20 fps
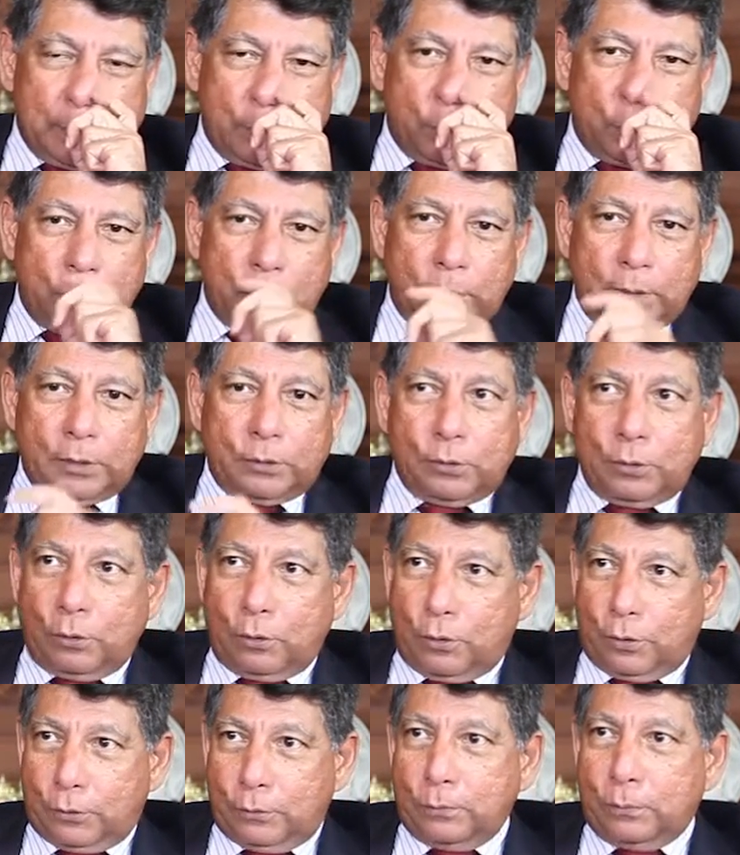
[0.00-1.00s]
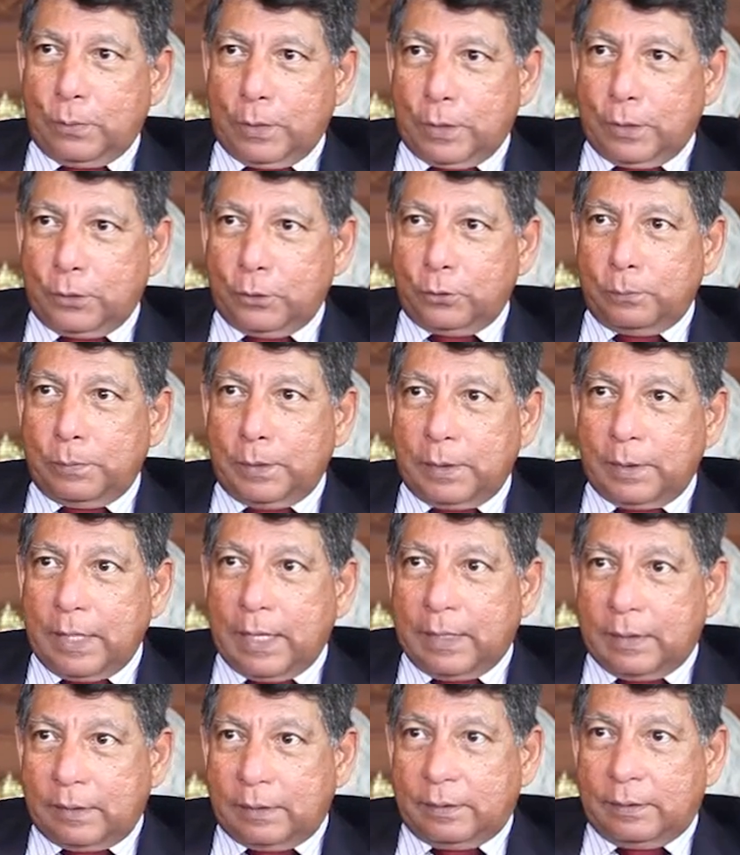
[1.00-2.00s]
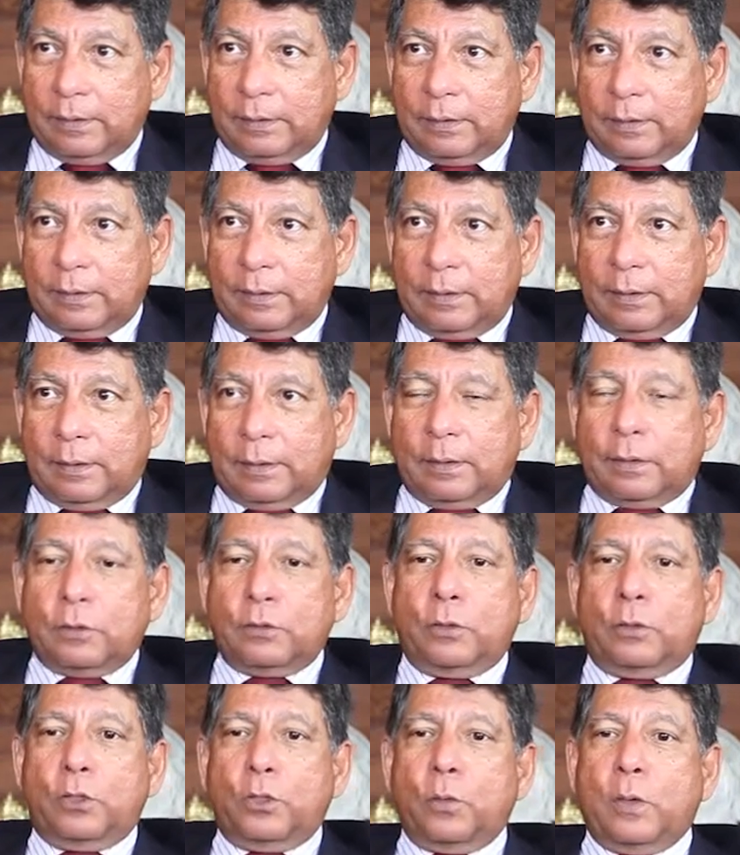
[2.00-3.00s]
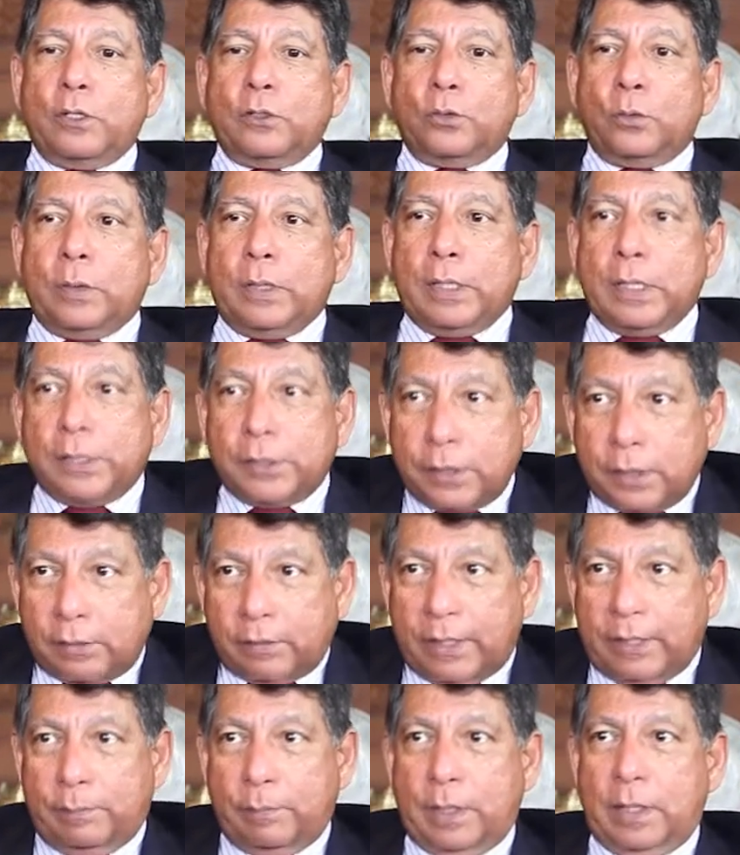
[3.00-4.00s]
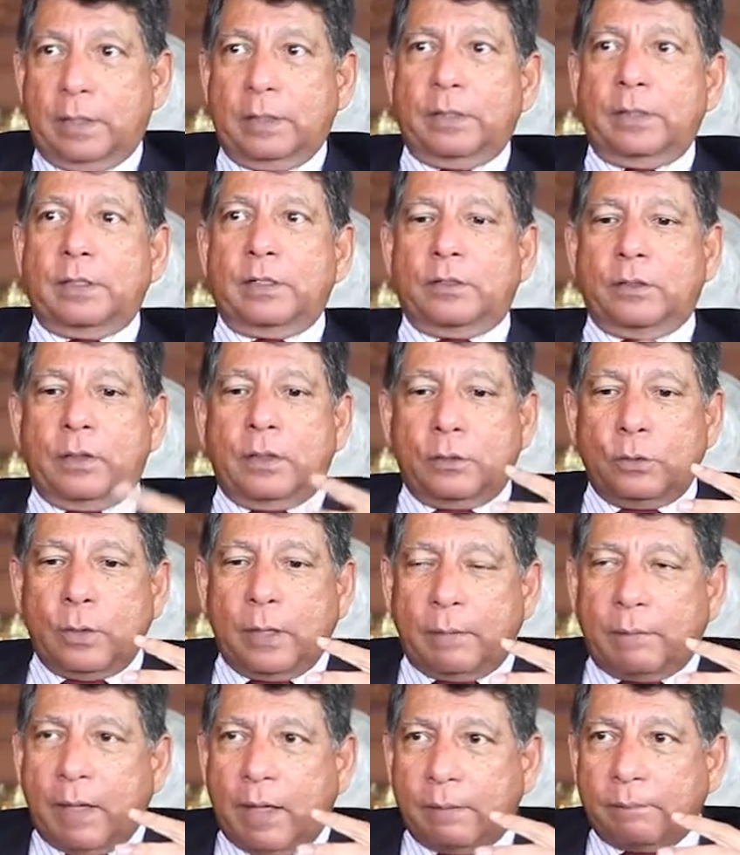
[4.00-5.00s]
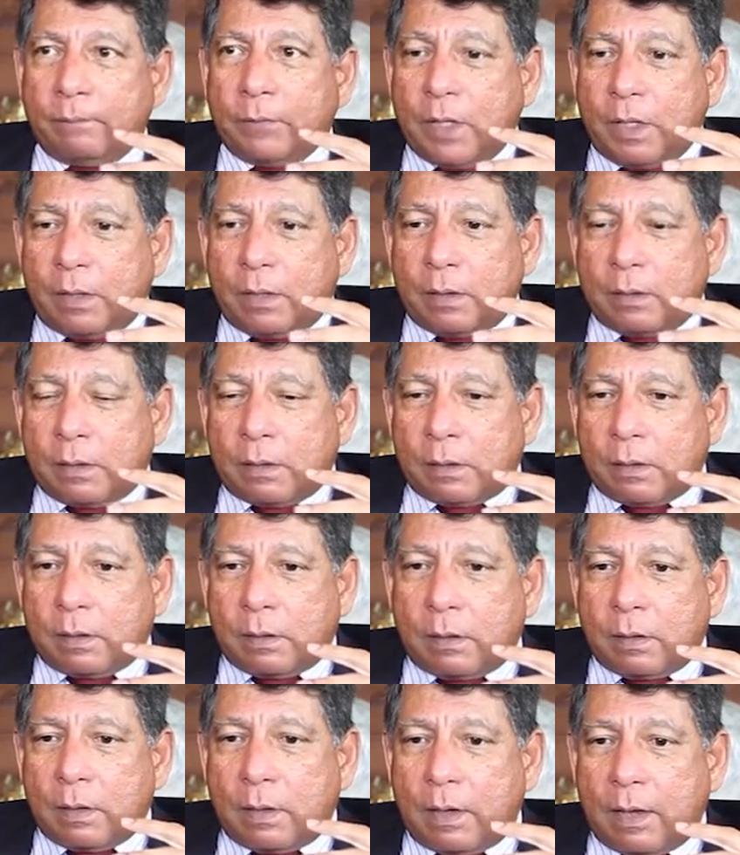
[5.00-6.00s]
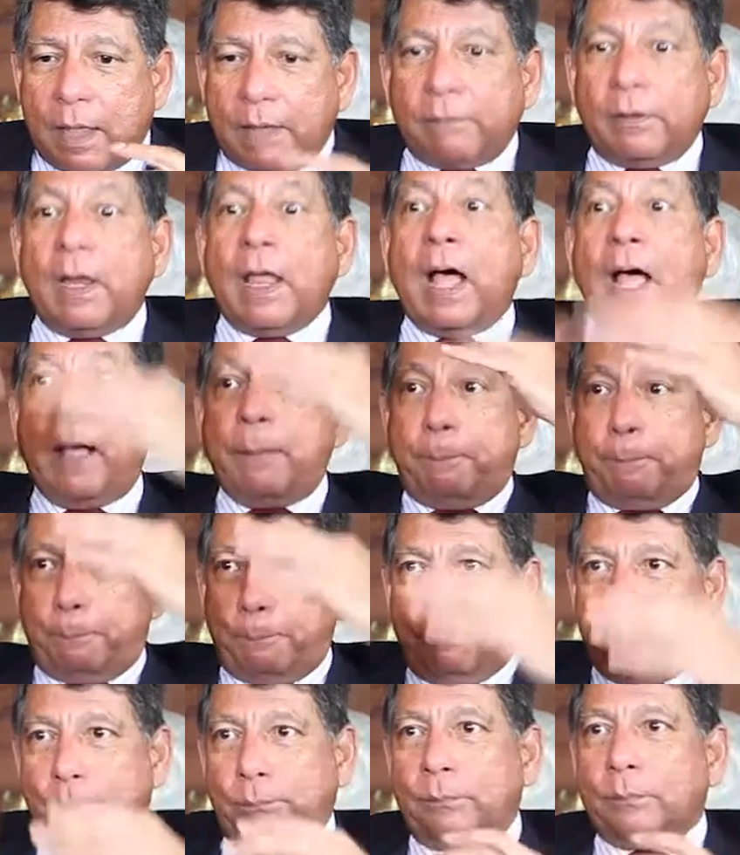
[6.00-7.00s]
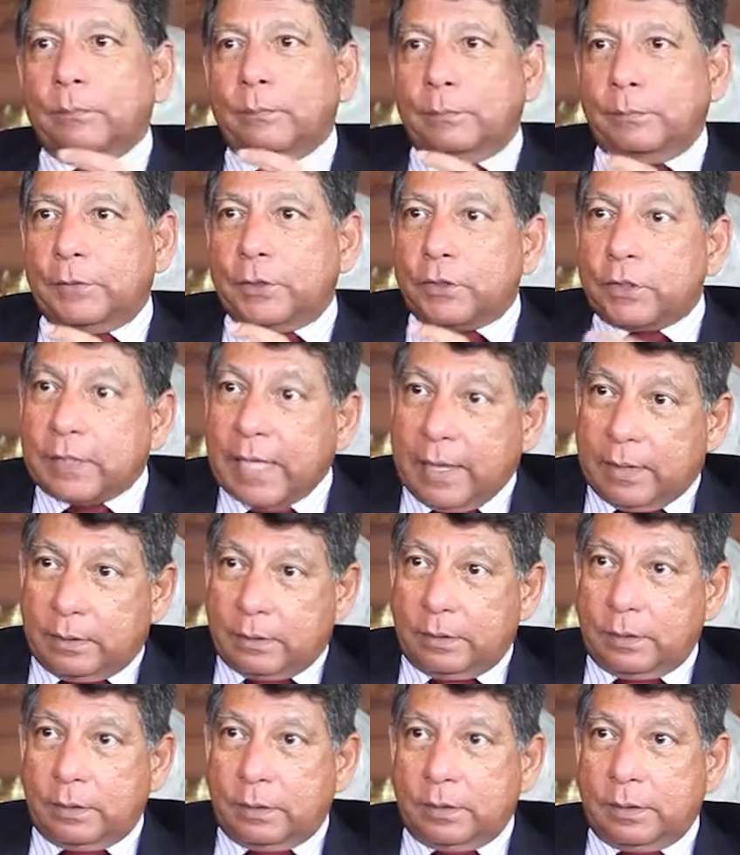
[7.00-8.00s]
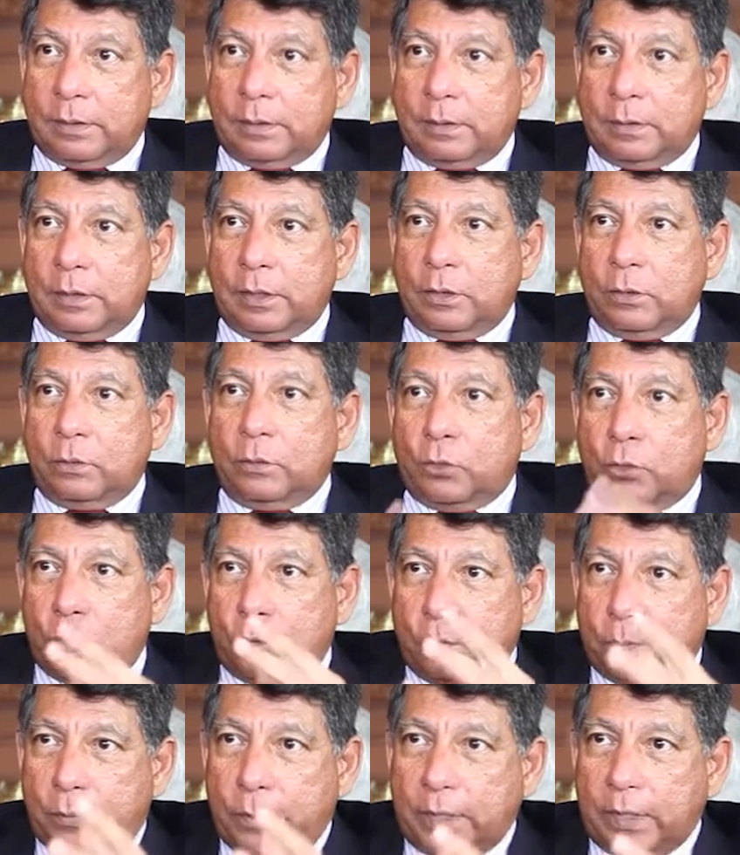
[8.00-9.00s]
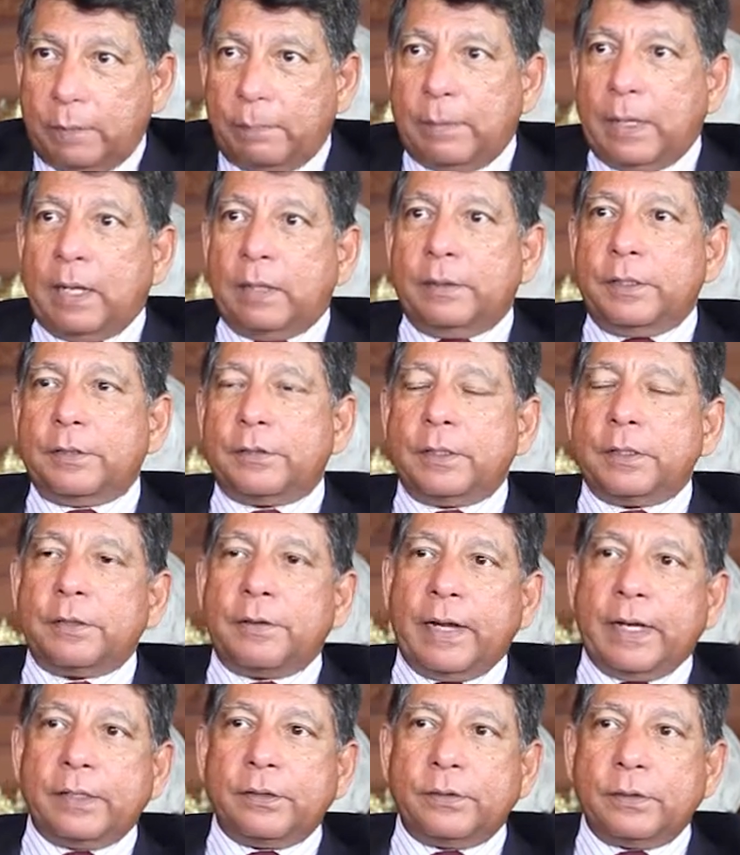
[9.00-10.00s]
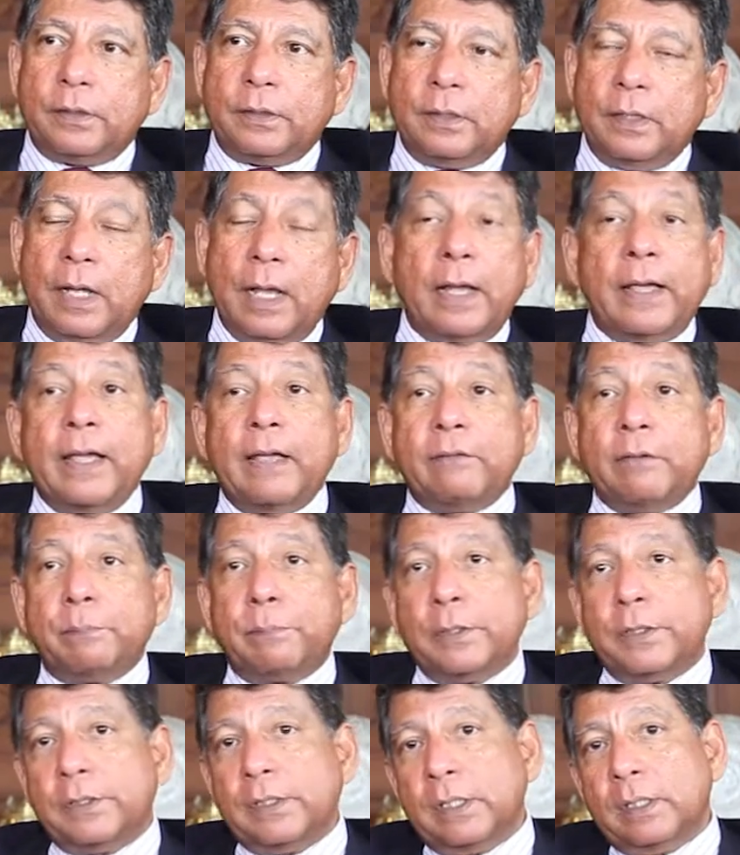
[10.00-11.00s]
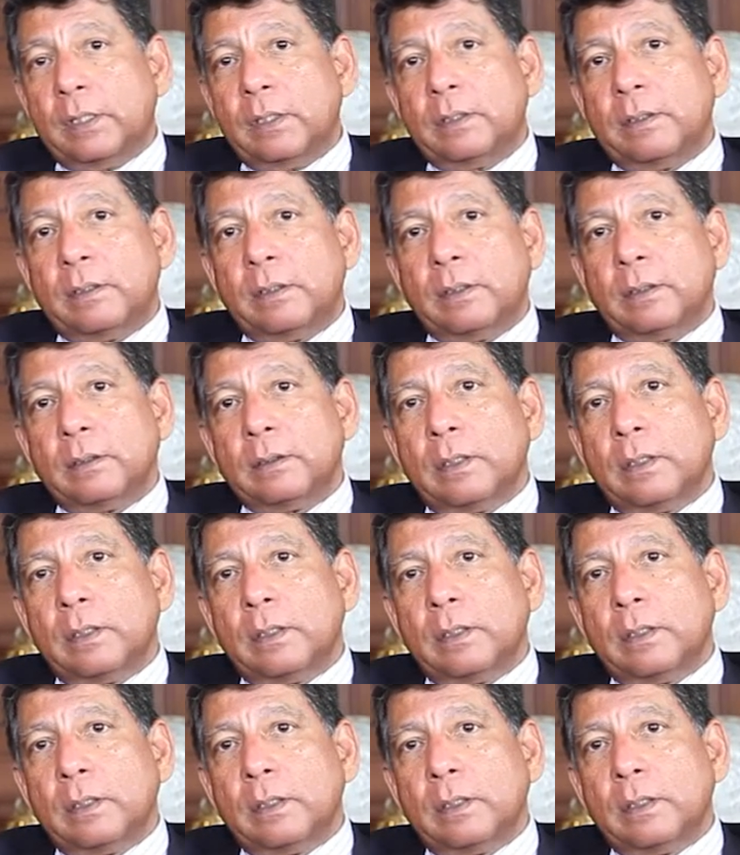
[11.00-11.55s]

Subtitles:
So there's a lot of work to be done. So you want to integrate markets. You have level up the standards, to bring about this attraction. I have a particular